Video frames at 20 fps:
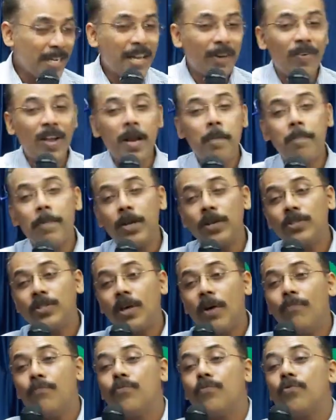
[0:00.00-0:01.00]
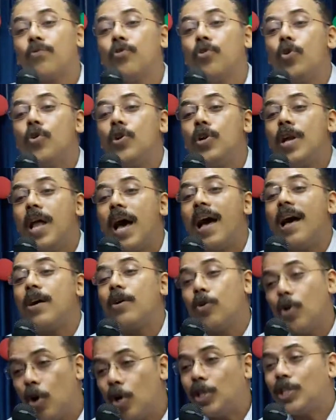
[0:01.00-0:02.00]
Developments of
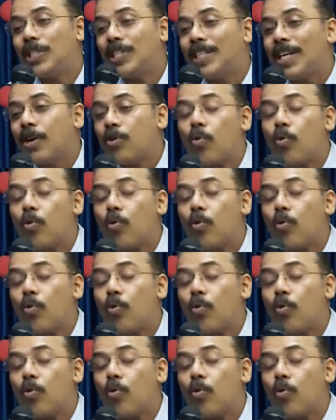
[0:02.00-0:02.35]
goods,